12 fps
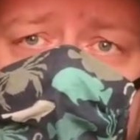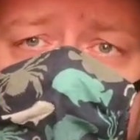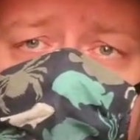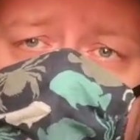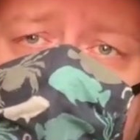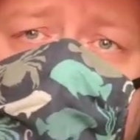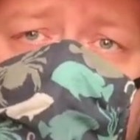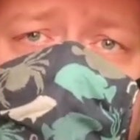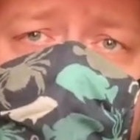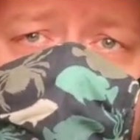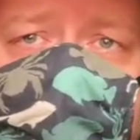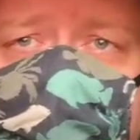Unless you
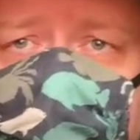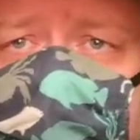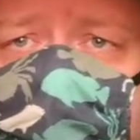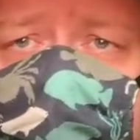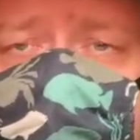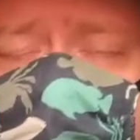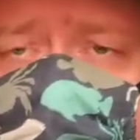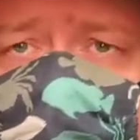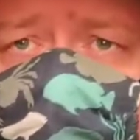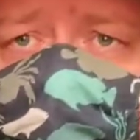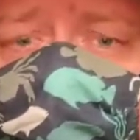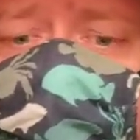want to carve
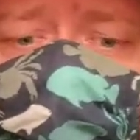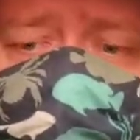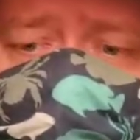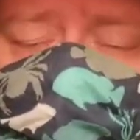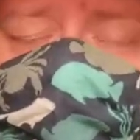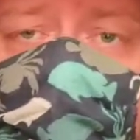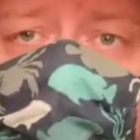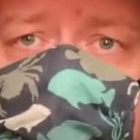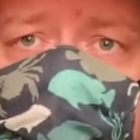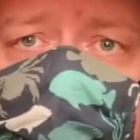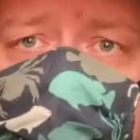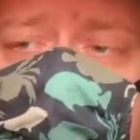decoration into them, is just
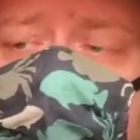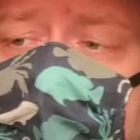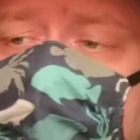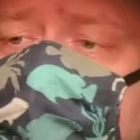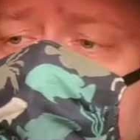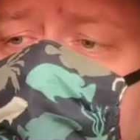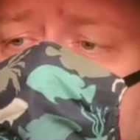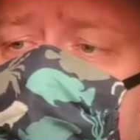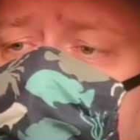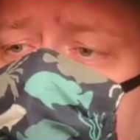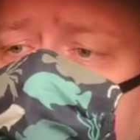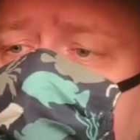sanding them, sanding all
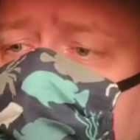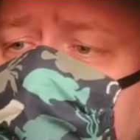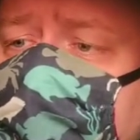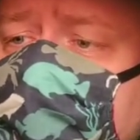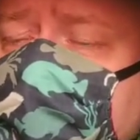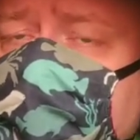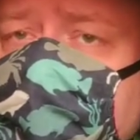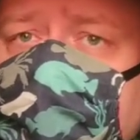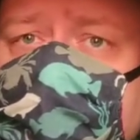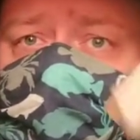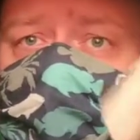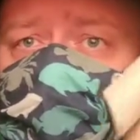the rough parts down,
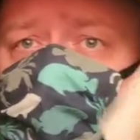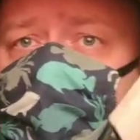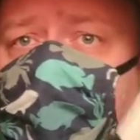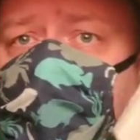because there is